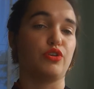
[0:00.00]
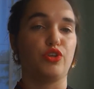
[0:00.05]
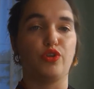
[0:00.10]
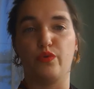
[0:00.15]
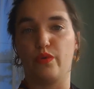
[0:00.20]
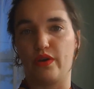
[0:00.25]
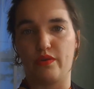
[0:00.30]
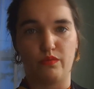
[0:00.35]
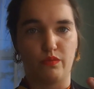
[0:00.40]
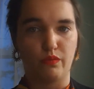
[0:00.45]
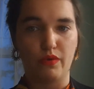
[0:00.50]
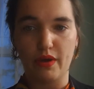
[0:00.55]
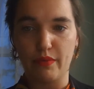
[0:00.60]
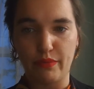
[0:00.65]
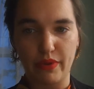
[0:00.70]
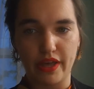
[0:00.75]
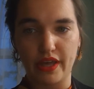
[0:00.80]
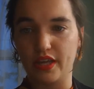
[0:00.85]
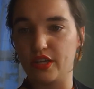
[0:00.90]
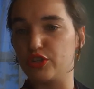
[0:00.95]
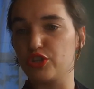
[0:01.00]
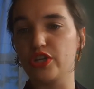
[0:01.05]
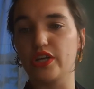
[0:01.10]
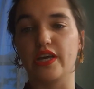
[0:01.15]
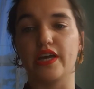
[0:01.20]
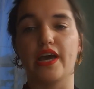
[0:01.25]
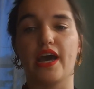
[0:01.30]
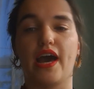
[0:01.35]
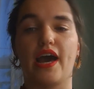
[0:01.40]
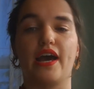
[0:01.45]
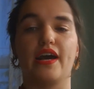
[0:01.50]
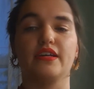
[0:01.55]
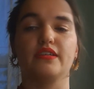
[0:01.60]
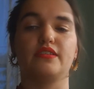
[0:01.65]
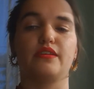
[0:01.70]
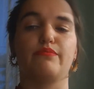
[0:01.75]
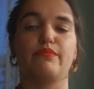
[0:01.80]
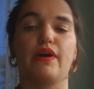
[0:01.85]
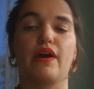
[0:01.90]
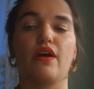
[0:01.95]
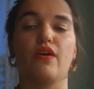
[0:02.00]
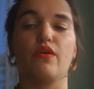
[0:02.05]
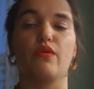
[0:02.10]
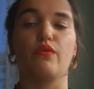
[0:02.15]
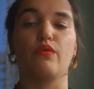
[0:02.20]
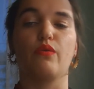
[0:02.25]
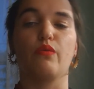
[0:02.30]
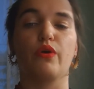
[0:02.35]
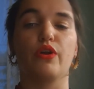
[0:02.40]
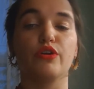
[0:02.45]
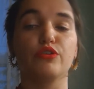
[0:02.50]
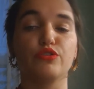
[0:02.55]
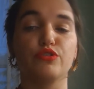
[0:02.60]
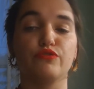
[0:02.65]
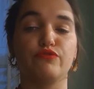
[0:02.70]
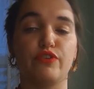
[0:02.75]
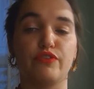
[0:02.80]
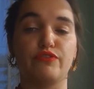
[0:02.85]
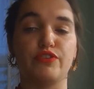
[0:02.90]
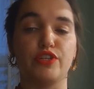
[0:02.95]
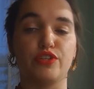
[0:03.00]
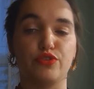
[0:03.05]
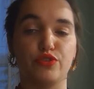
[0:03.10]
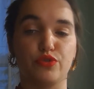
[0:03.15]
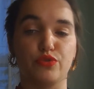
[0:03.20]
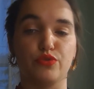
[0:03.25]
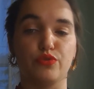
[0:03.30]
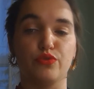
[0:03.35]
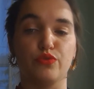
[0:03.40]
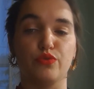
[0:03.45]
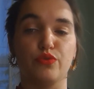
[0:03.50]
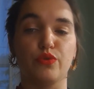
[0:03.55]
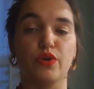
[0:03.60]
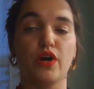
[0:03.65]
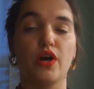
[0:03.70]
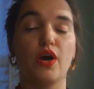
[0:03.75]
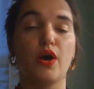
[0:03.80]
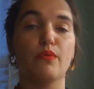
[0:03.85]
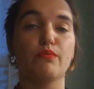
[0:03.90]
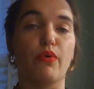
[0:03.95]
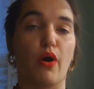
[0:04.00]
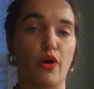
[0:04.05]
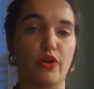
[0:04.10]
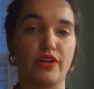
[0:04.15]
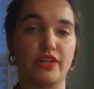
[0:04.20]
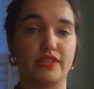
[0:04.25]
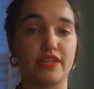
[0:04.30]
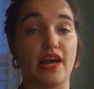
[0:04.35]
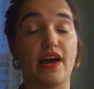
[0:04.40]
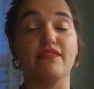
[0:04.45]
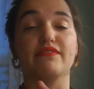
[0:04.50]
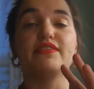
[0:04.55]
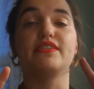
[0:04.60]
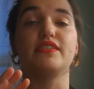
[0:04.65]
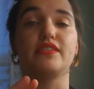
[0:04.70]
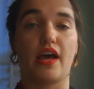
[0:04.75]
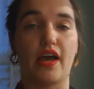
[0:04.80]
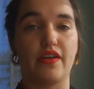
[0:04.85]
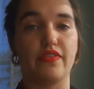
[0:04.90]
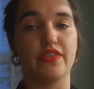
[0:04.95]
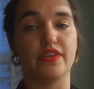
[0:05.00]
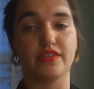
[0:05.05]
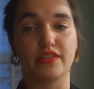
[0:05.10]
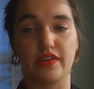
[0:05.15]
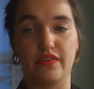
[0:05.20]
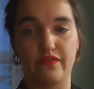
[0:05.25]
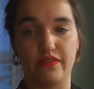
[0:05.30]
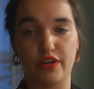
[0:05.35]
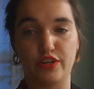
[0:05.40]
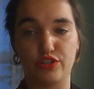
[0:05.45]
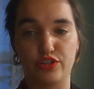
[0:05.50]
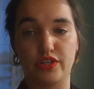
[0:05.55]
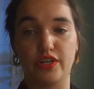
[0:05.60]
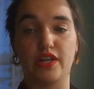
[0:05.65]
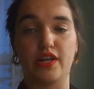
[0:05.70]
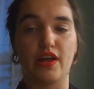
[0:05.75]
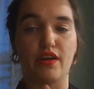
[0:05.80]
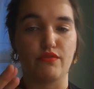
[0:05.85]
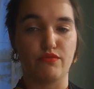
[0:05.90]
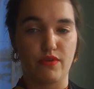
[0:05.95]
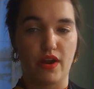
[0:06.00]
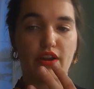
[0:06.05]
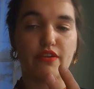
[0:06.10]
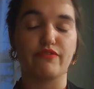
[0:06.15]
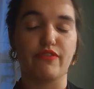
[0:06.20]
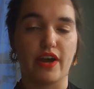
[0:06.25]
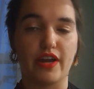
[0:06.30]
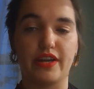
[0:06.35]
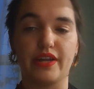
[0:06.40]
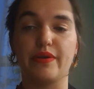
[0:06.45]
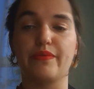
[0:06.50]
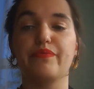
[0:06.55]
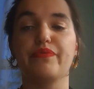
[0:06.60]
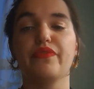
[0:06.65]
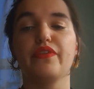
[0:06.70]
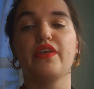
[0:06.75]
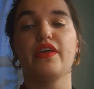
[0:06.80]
UN webpage, it has about 152 parties that have signed this convention and have ratified it.